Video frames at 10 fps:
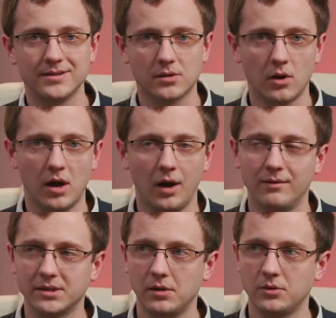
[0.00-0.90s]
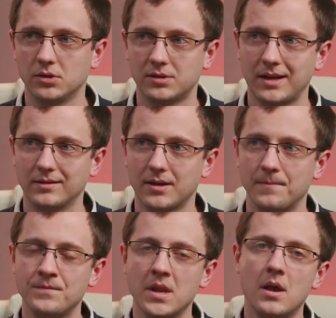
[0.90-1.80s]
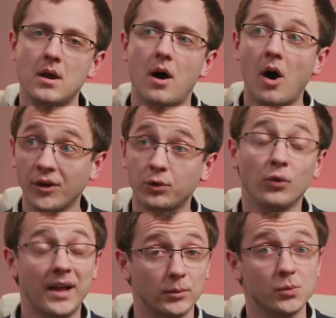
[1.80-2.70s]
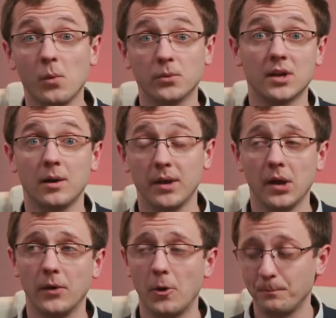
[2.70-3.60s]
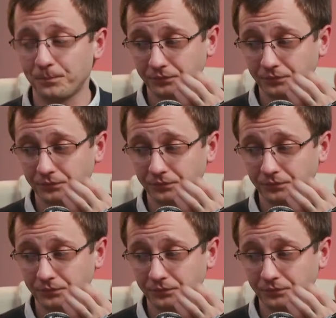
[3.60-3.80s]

it's got a high resolution sensor. I thought that was what was going to be going on.